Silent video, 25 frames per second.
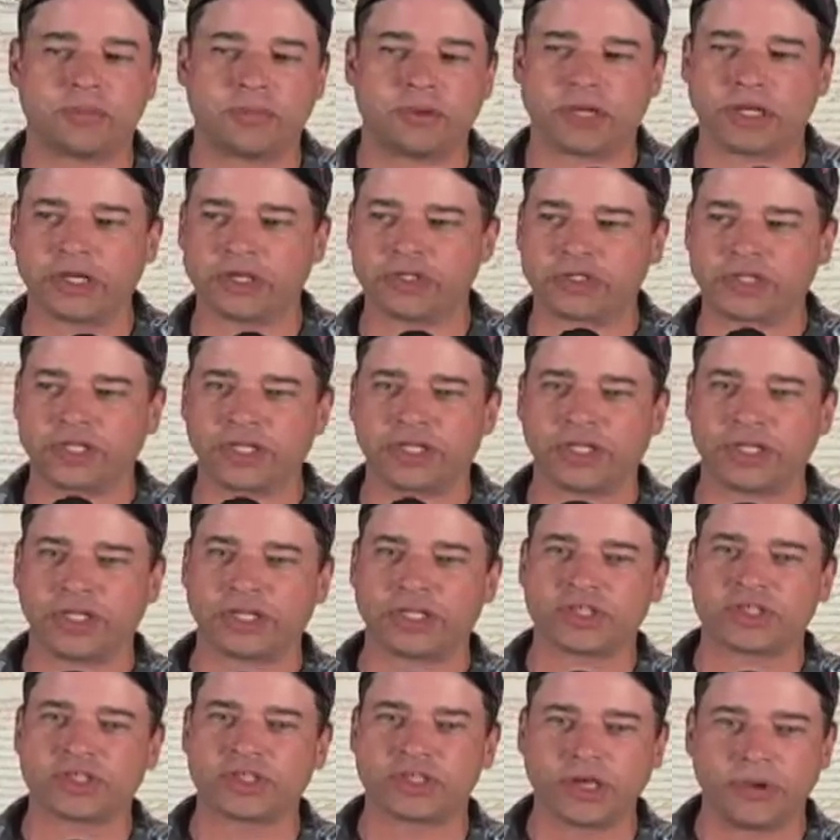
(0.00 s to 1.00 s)
because she
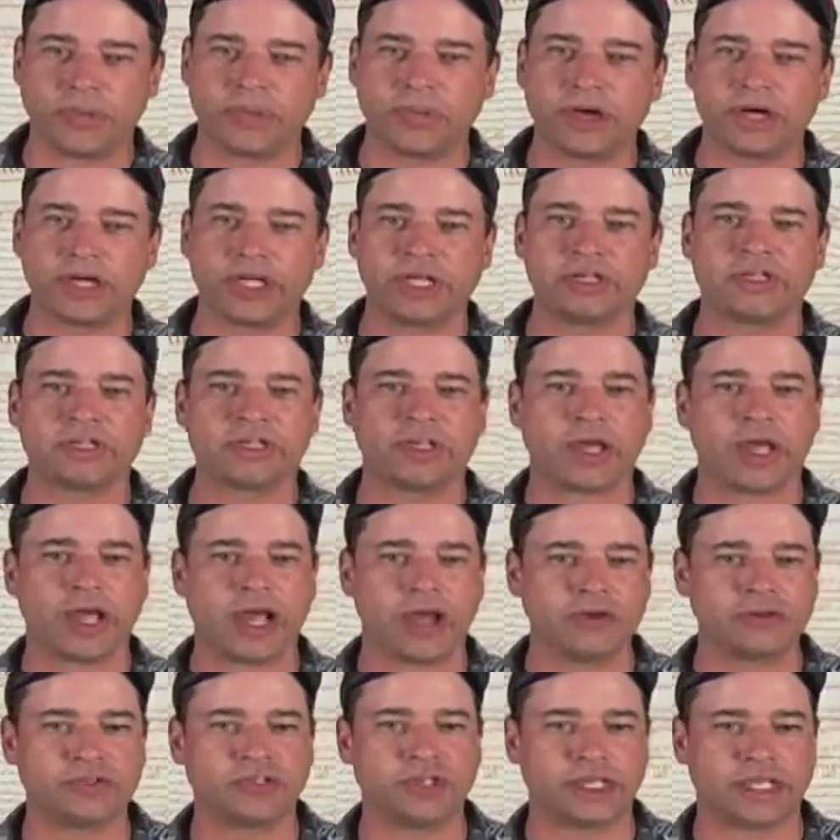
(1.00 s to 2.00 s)
thinks somebody's
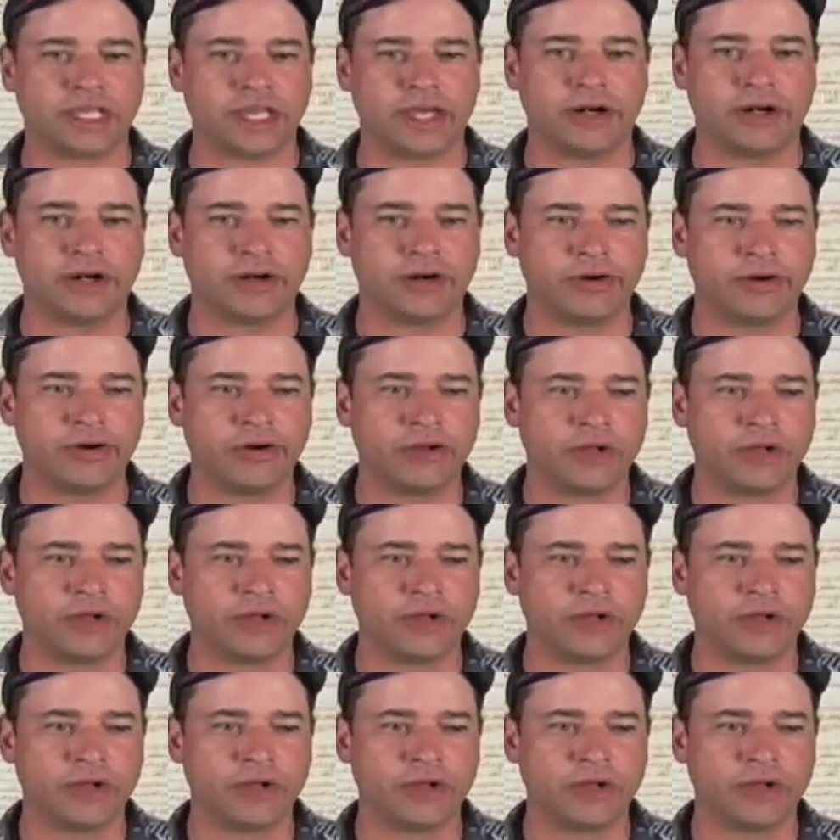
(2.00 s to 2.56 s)
out to get her,